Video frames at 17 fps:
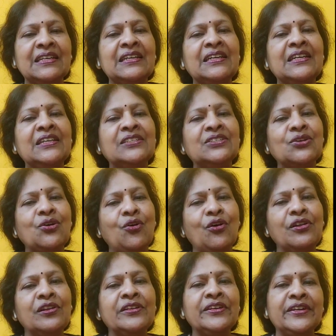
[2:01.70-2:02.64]
is
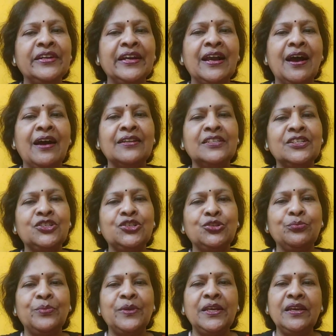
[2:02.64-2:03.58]
all regarded
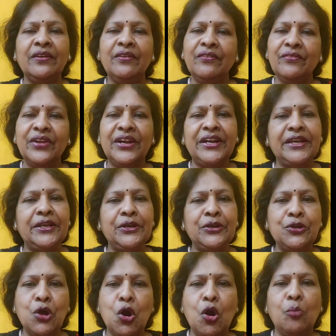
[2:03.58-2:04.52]
to be very
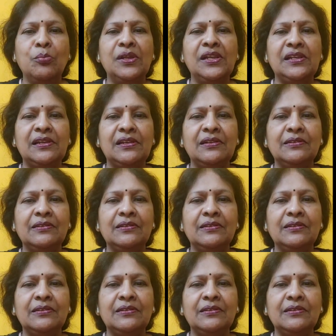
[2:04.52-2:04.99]
normal.